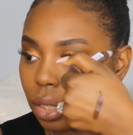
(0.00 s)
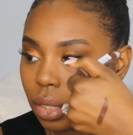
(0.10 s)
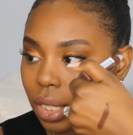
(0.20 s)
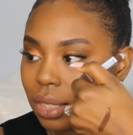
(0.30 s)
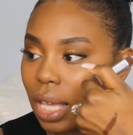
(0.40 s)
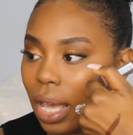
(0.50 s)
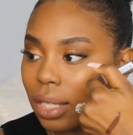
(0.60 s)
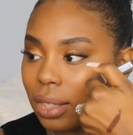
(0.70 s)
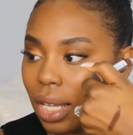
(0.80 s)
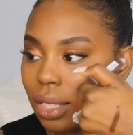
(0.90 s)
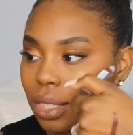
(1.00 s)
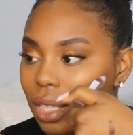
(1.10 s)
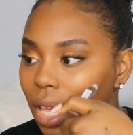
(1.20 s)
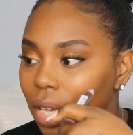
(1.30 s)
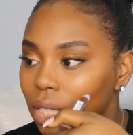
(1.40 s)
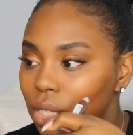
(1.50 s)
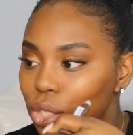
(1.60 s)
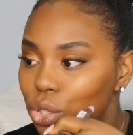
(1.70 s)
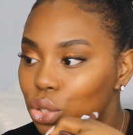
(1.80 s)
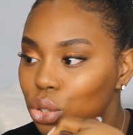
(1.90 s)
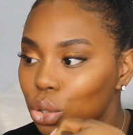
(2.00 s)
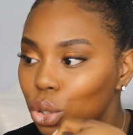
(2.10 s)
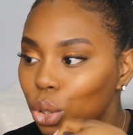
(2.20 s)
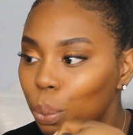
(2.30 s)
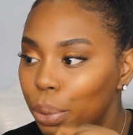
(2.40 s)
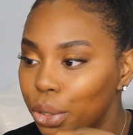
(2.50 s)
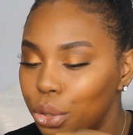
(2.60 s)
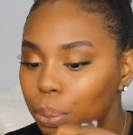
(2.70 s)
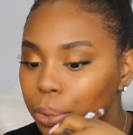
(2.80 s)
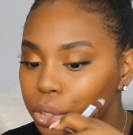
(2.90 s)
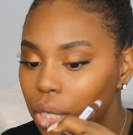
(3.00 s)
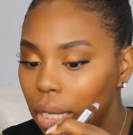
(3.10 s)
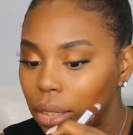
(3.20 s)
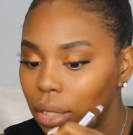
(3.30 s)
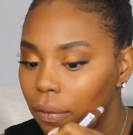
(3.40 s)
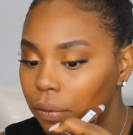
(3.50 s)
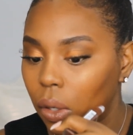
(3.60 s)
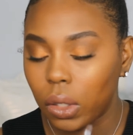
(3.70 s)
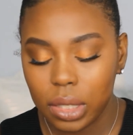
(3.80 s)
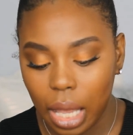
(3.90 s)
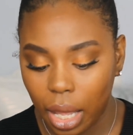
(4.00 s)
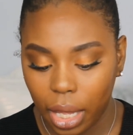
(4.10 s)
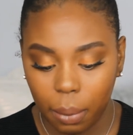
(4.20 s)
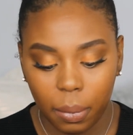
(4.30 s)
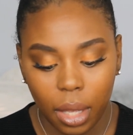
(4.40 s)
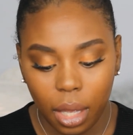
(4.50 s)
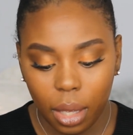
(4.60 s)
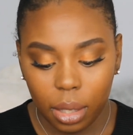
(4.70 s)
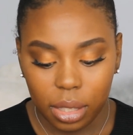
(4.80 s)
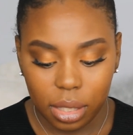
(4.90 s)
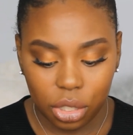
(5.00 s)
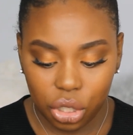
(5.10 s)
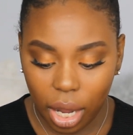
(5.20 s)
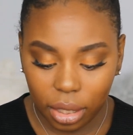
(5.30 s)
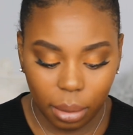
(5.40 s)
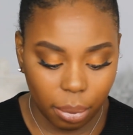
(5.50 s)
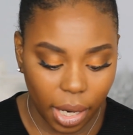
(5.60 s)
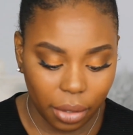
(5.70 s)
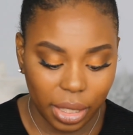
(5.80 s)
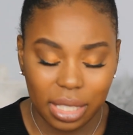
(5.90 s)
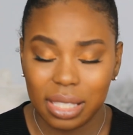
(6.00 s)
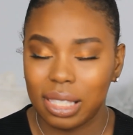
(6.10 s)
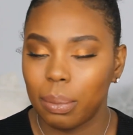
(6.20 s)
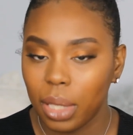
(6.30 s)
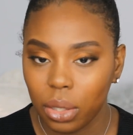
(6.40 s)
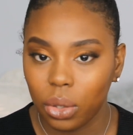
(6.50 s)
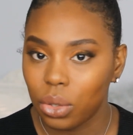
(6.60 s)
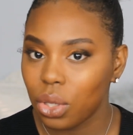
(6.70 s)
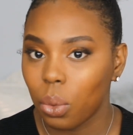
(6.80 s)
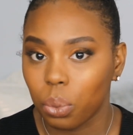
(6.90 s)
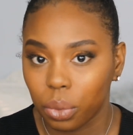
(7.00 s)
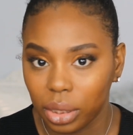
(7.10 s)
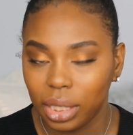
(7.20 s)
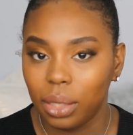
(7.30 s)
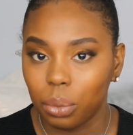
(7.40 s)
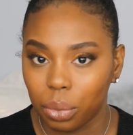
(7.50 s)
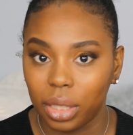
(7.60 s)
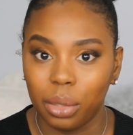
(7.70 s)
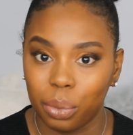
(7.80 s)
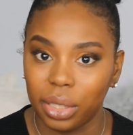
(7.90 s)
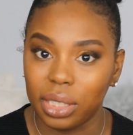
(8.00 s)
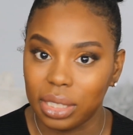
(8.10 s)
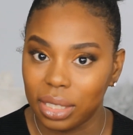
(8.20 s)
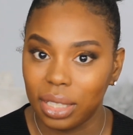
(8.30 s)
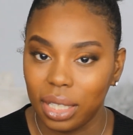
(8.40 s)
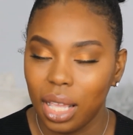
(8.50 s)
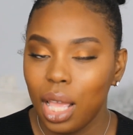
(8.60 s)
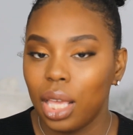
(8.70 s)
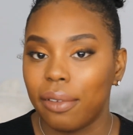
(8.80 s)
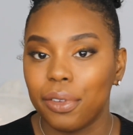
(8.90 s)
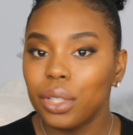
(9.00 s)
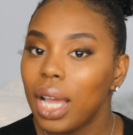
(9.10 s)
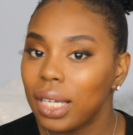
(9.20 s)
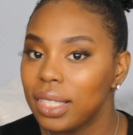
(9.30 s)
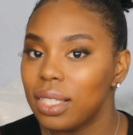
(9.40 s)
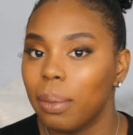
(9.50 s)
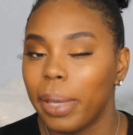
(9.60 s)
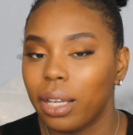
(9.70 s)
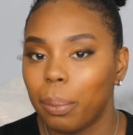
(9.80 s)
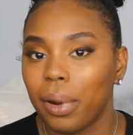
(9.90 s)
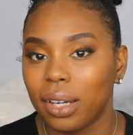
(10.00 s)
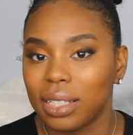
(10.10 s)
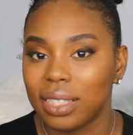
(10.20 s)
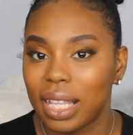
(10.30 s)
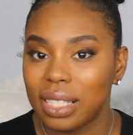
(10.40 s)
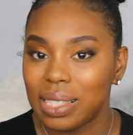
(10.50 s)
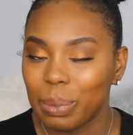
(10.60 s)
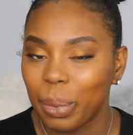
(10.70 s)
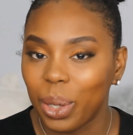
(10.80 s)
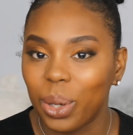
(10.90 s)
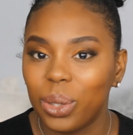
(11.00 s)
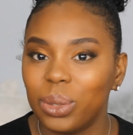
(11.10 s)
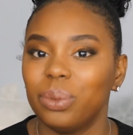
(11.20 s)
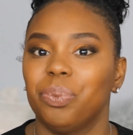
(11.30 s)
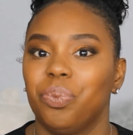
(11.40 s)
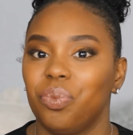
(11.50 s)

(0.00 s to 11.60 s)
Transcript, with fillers: Look at that. That is like super duper chocolate fall time. It's a chocolate brown. It smells really, really, really good. If you're not into makeup products that smell,